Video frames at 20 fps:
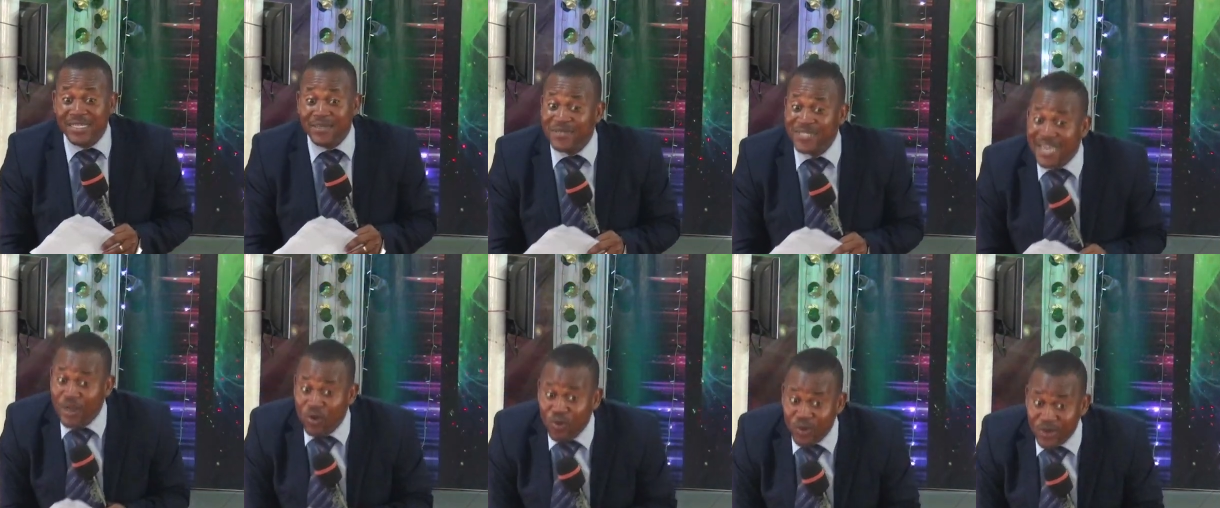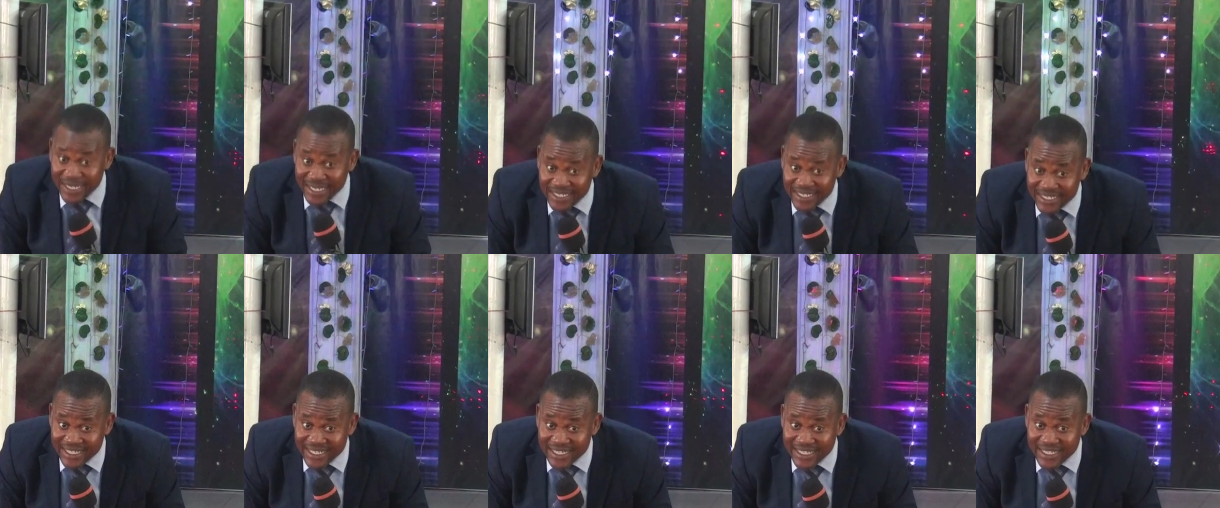
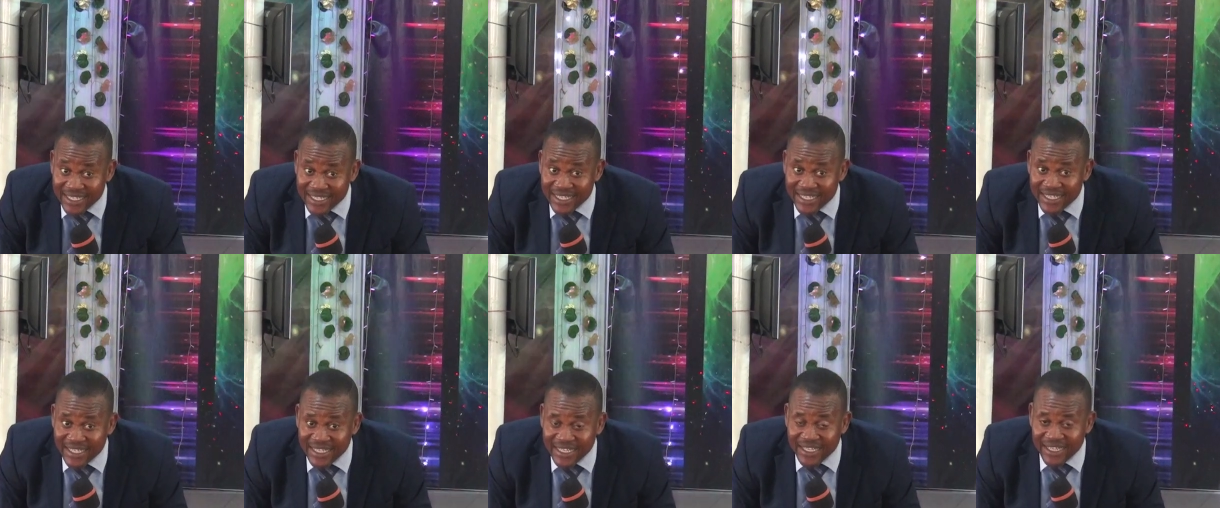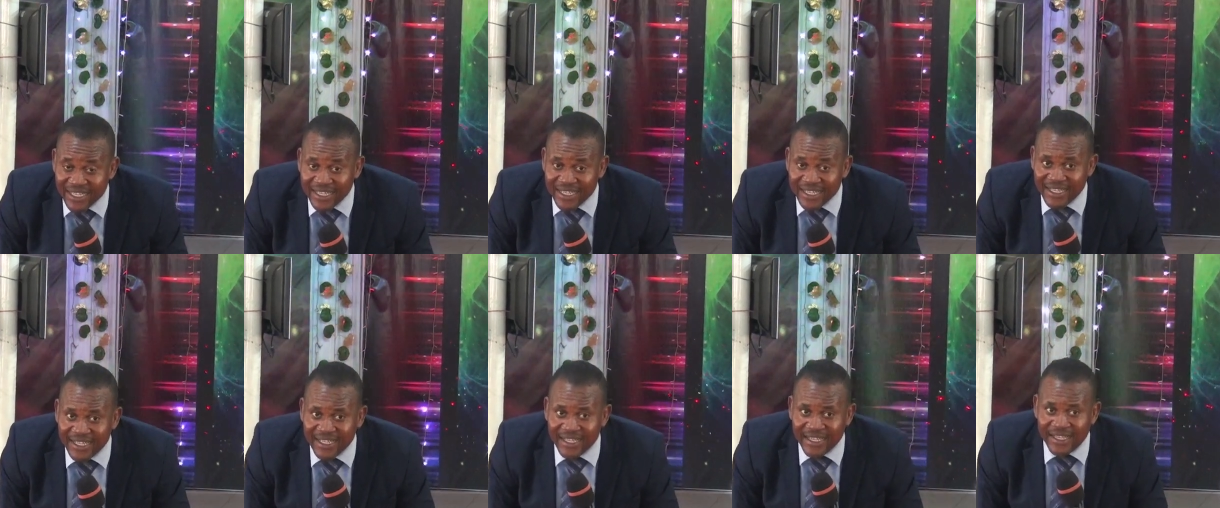
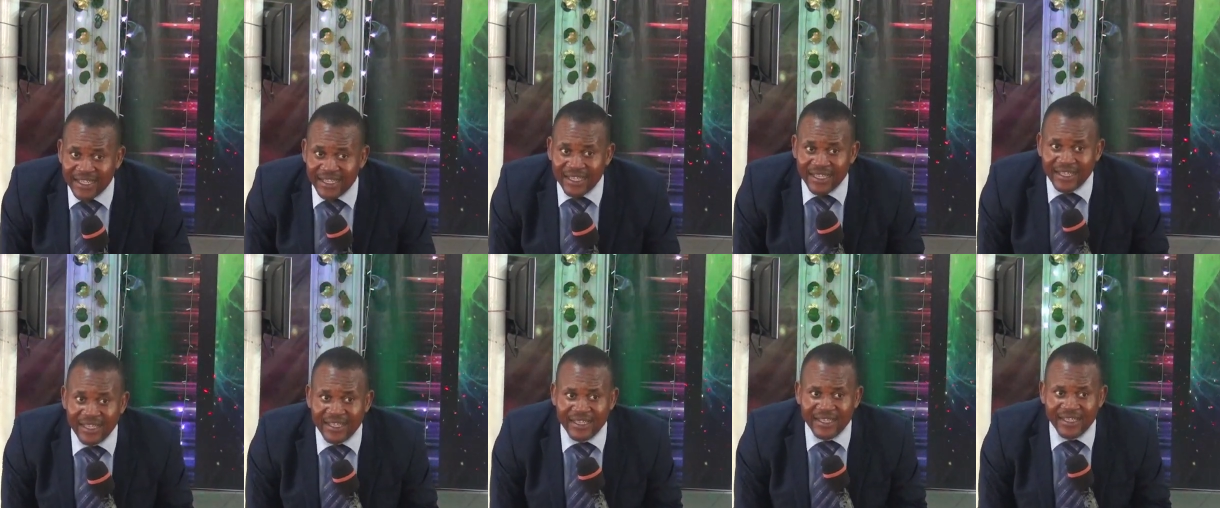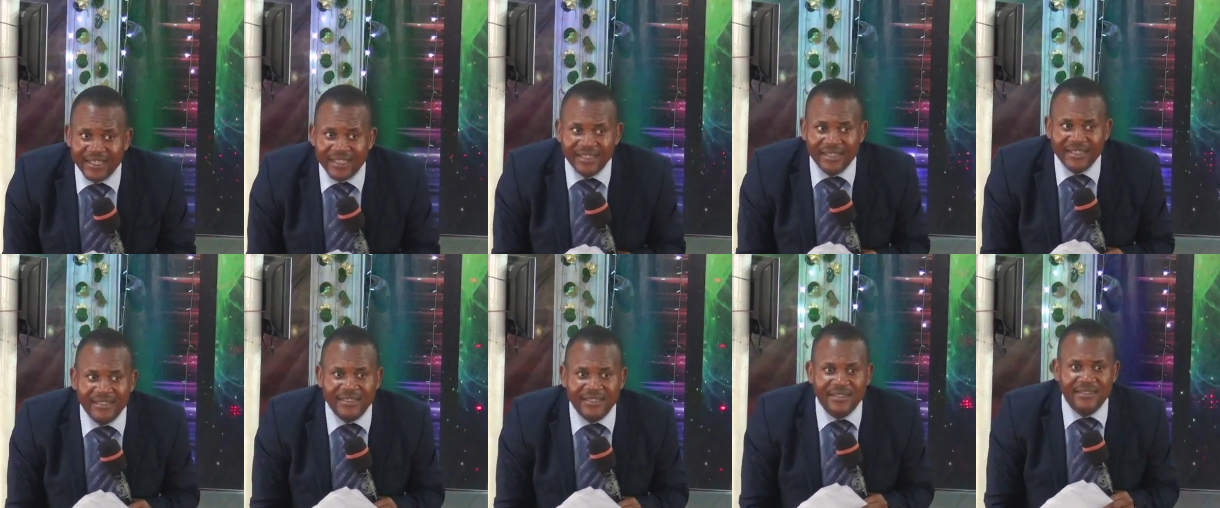
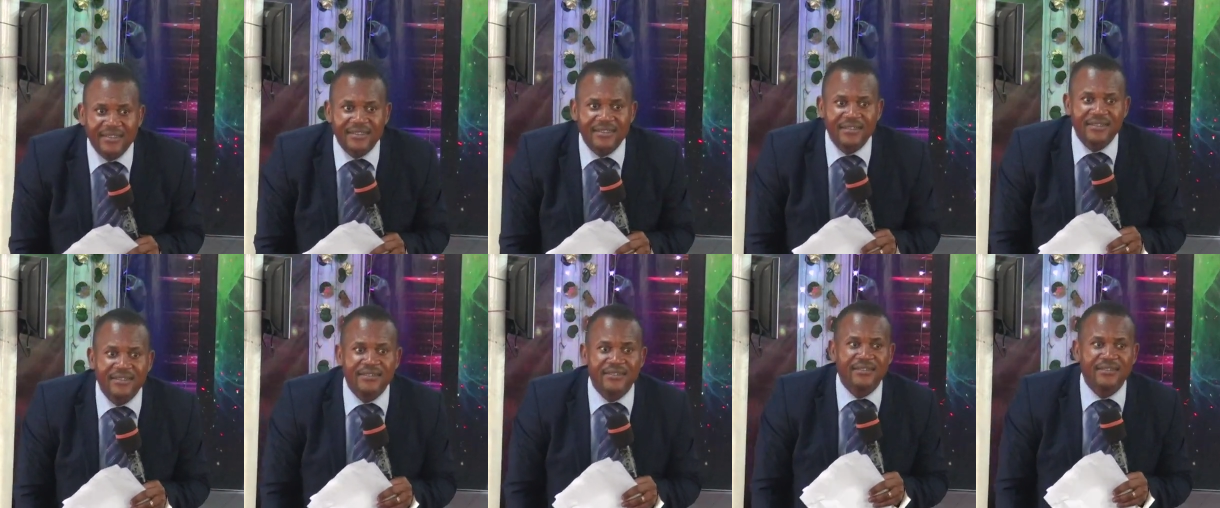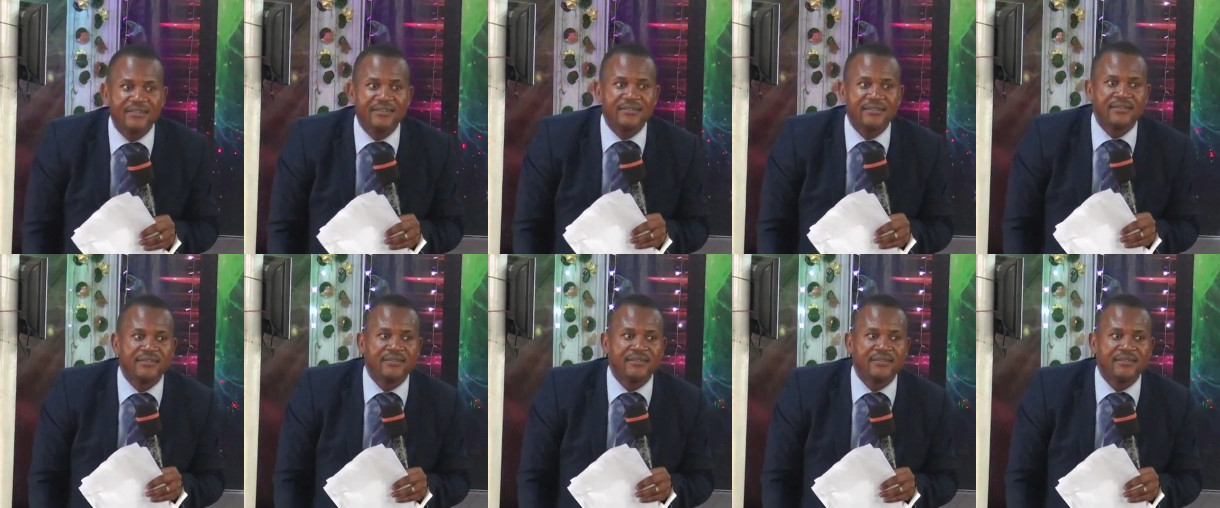Nothing is said.